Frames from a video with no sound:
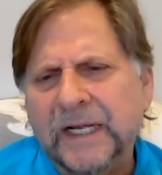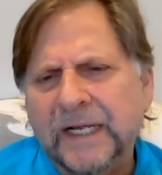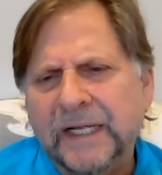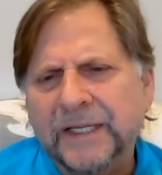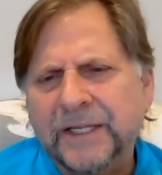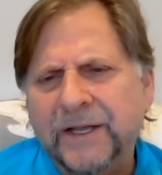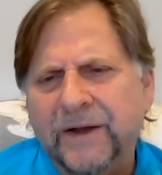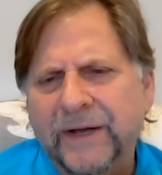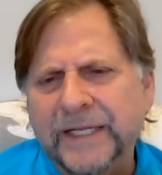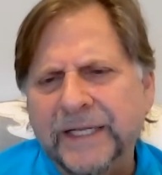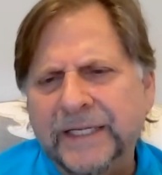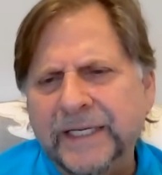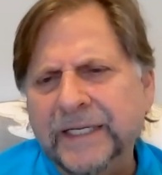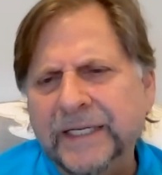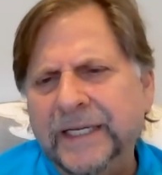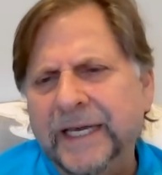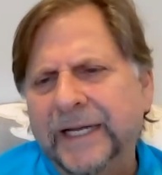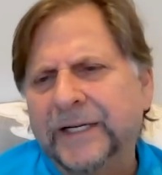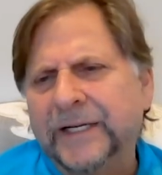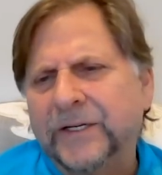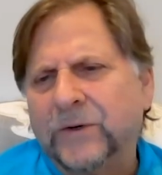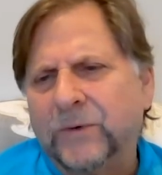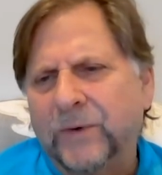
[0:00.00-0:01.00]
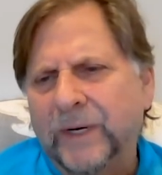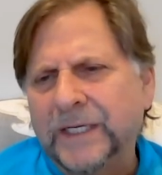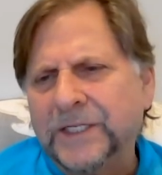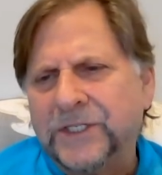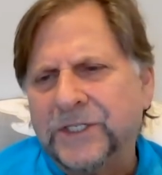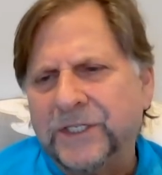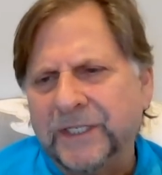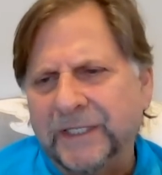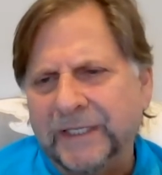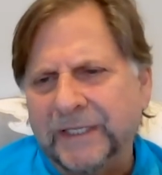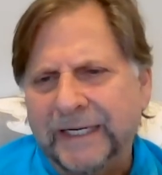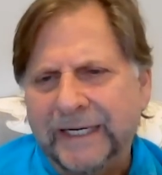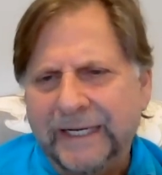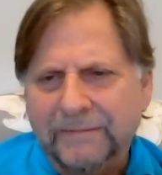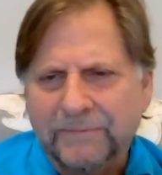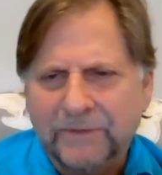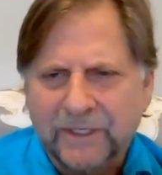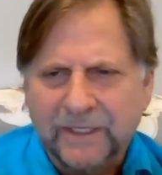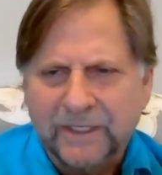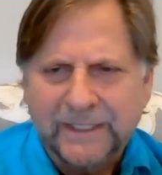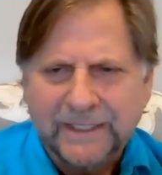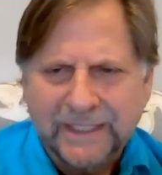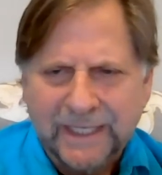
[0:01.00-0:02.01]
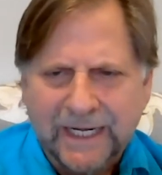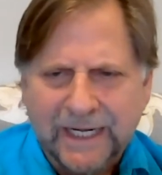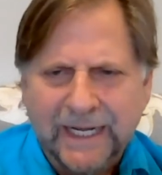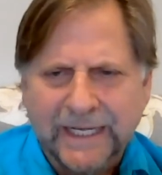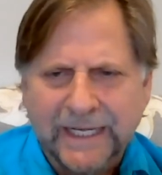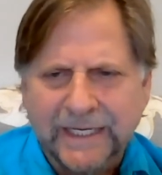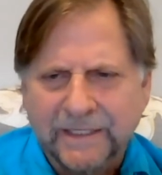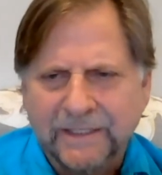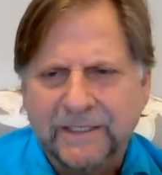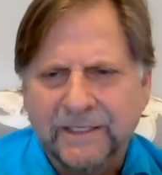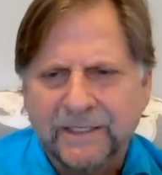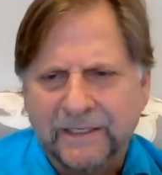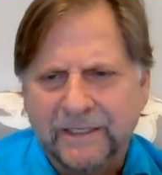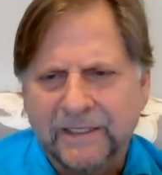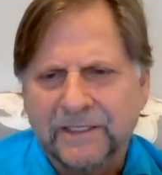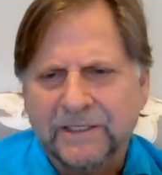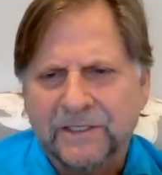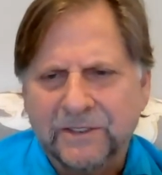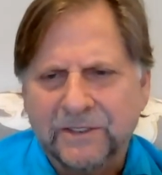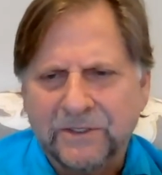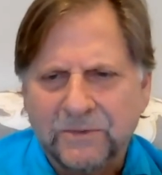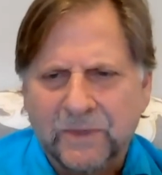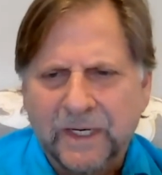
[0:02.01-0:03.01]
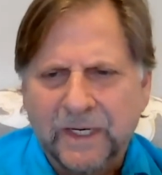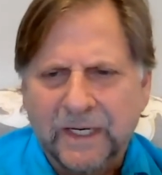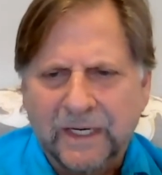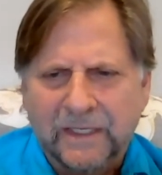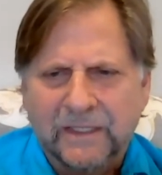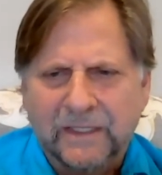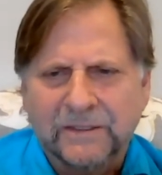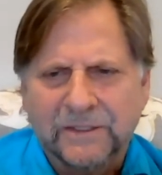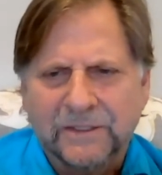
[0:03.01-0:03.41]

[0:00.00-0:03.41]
Now, I did get a question that I'm going to tie into this as well.